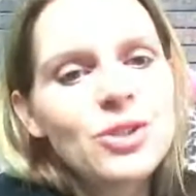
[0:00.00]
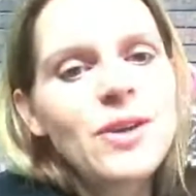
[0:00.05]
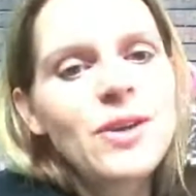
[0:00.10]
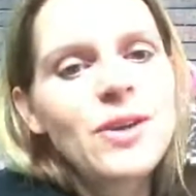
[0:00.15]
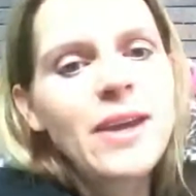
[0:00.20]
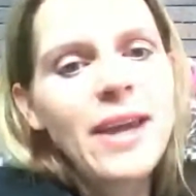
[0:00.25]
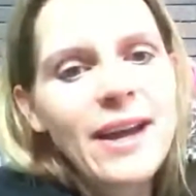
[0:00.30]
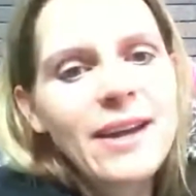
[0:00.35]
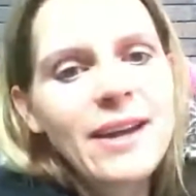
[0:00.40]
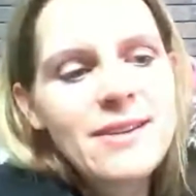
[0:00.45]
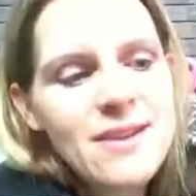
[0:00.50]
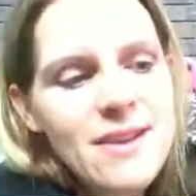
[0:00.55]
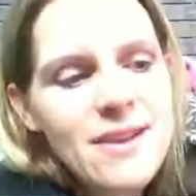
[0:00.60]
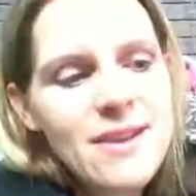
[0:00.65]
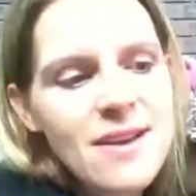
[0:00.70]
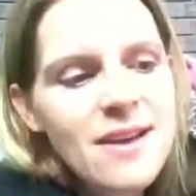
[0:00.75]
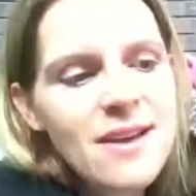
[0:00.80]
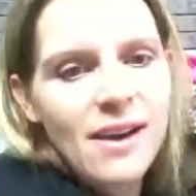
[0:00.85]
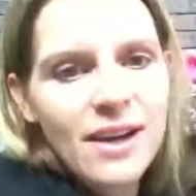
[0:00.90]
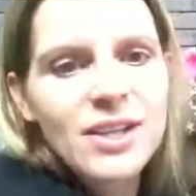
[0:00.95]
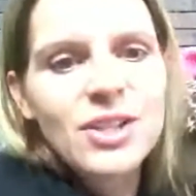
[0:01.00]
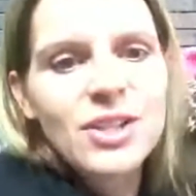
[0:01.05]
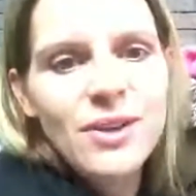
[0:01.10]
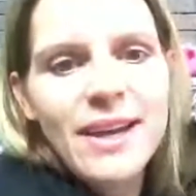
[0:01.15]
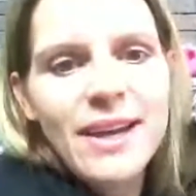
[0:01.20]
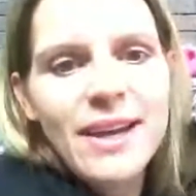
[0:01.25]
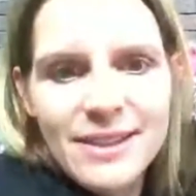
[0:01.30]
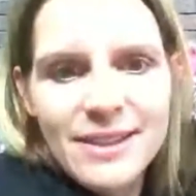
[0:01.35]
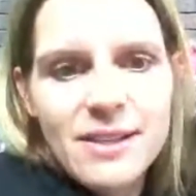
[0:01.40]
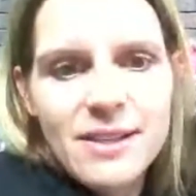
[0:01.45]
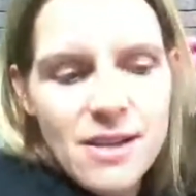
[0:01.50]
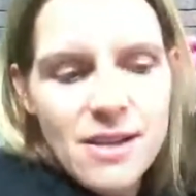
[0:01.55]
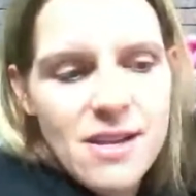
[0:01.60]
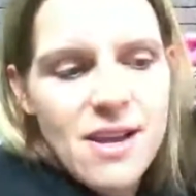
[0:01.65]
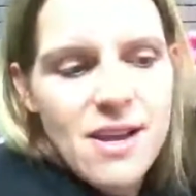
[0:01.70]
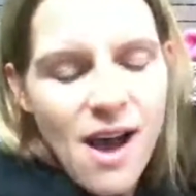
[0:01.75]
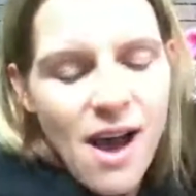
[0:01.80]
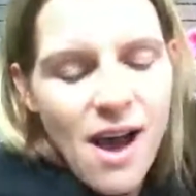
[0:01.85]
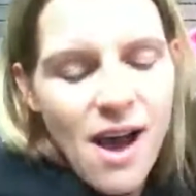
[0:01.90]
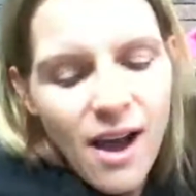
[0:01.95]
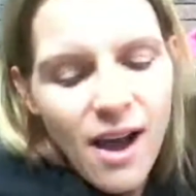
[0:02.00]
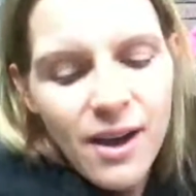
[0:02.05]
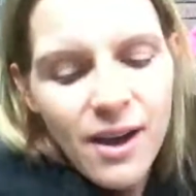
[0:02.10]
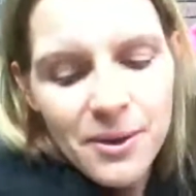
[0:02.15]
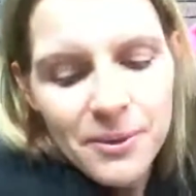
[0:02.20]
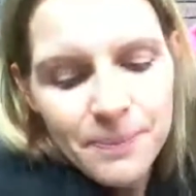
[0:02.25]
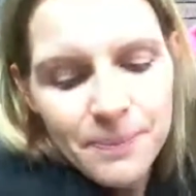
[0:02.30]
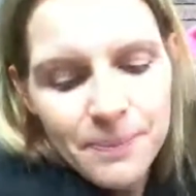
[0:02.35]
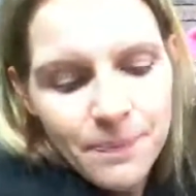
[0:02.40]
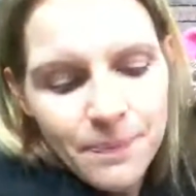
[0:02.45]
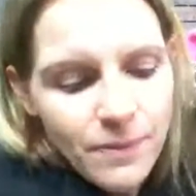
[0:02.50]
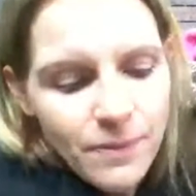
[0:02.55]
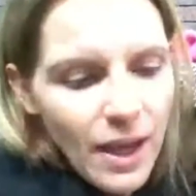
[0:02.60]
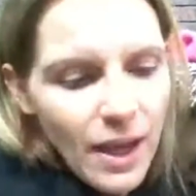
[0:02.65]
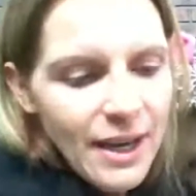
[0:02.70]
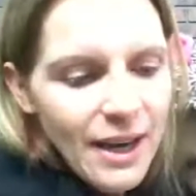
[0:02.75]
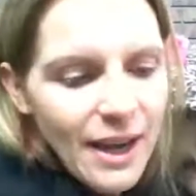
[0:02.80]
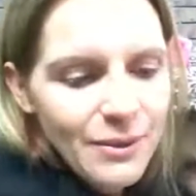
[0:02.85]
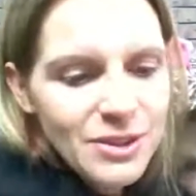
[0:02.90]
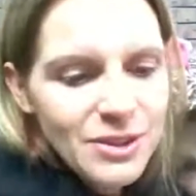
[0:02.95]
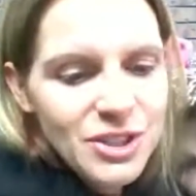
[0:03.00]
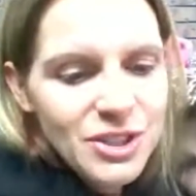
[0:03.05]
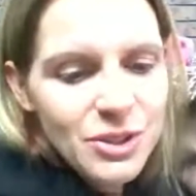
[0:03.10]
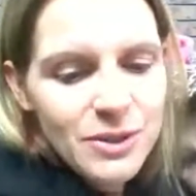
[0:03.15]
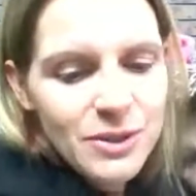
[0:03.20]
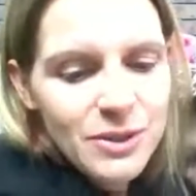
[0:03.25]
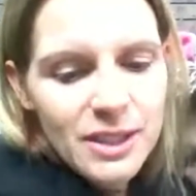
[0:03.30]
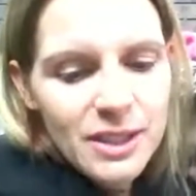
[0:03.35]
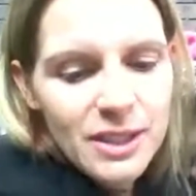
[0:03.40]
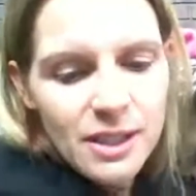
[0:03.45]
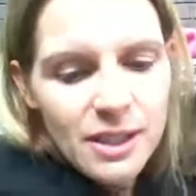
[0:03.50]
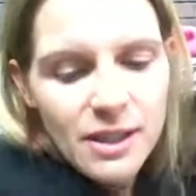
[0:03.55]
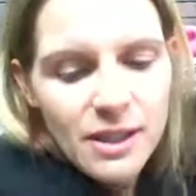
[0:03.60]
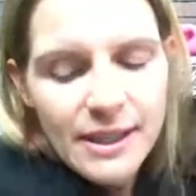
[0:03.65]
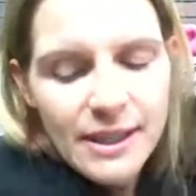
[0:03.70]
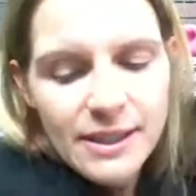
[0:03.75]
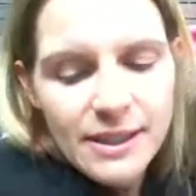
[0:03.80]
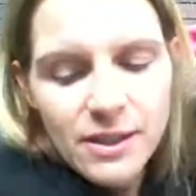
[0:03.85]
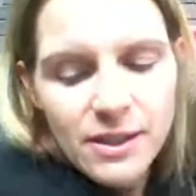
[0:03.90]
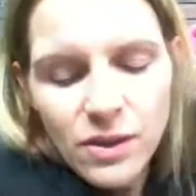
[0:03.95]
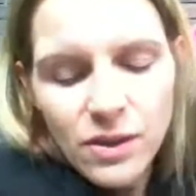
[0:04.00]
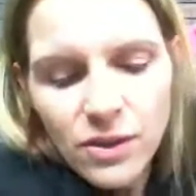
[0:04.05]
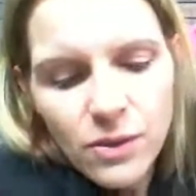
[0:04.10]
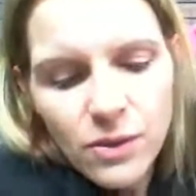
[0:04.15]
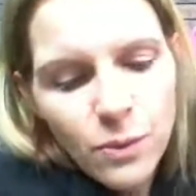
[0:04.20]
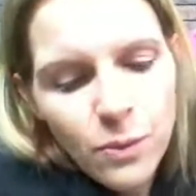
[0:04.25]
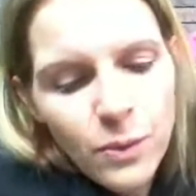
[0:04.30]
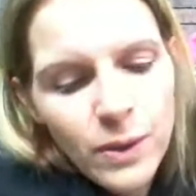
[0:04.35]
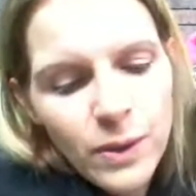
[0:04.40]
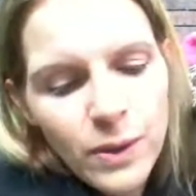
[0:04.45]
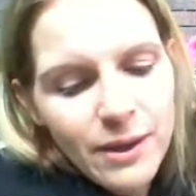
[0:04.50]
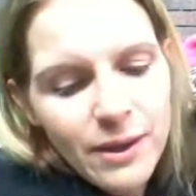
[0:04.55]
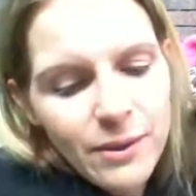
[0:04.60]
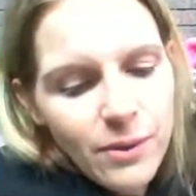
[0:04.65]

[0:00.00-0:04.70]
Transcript: can. You can. And I would do it like what